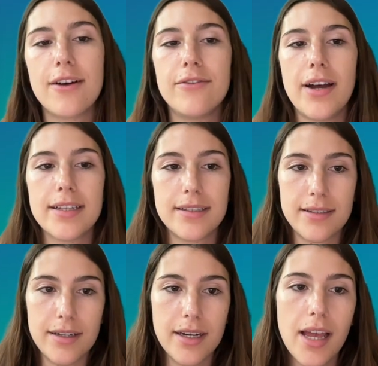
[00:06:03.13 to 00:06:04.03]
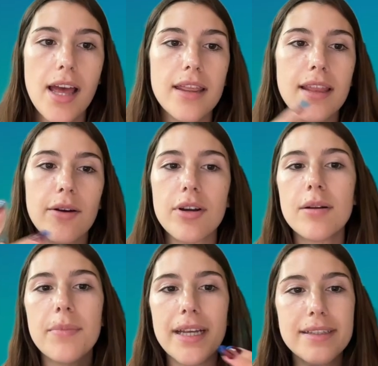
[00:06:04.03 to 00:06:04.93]
faster. Now I'm going
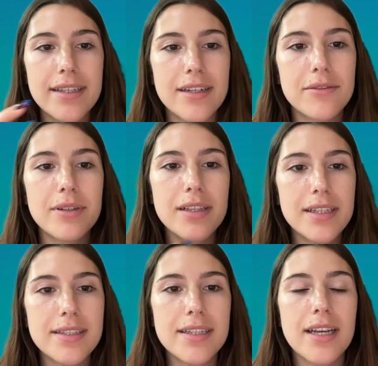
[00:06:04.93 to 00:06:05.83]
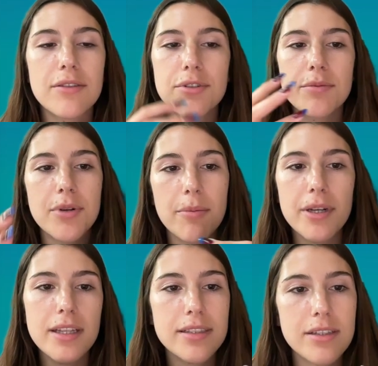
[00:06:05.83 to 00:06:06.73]
to paste in a real listing, a real
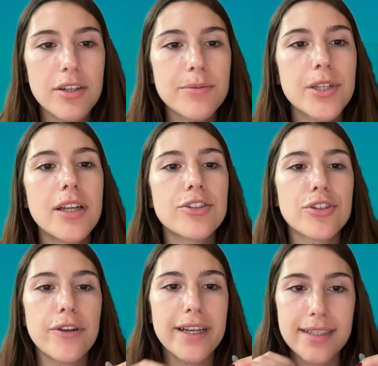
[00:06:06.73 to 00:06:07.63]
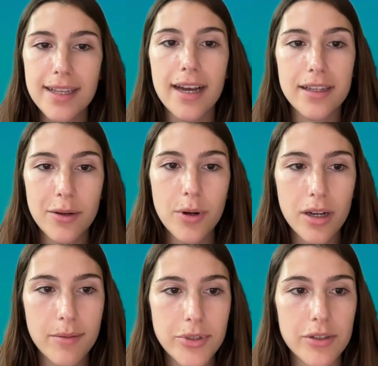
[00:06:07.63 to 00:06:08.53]
property description, and show you exactly what
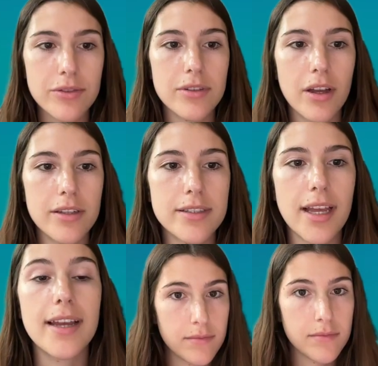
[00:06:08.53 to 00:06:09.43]
comes out to the other side.